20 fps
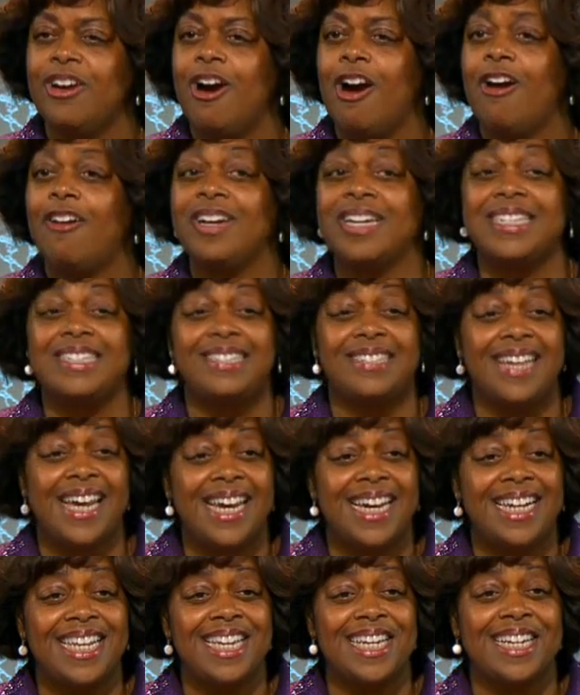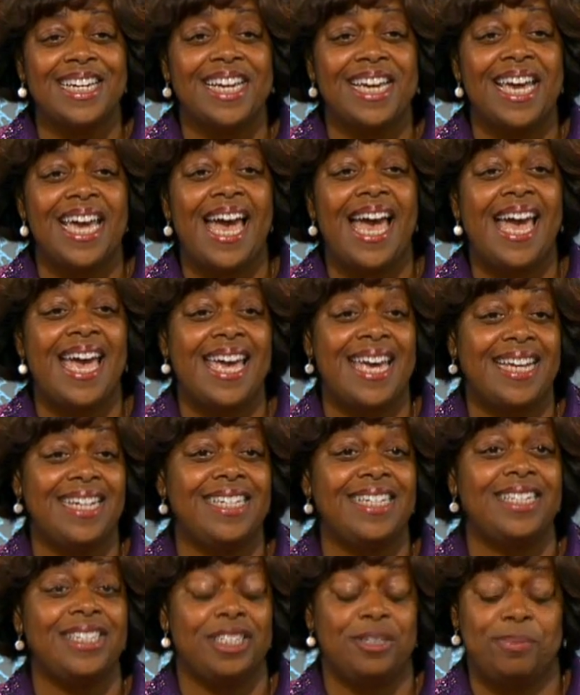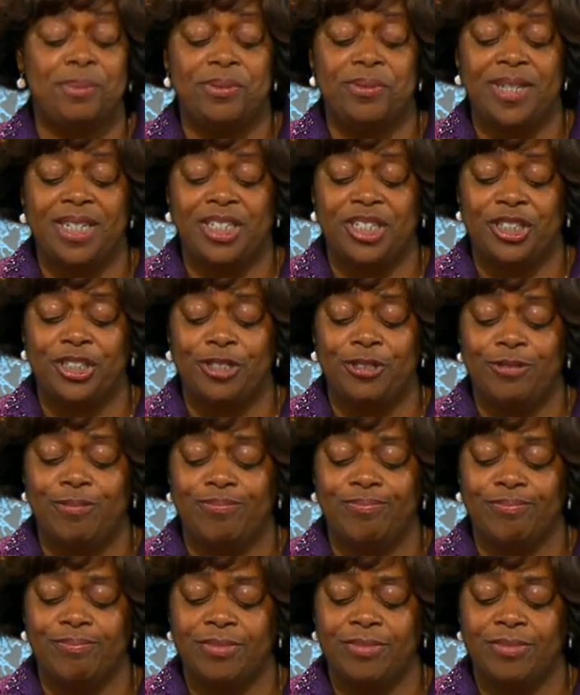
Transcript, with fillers: are exciting and inspirational.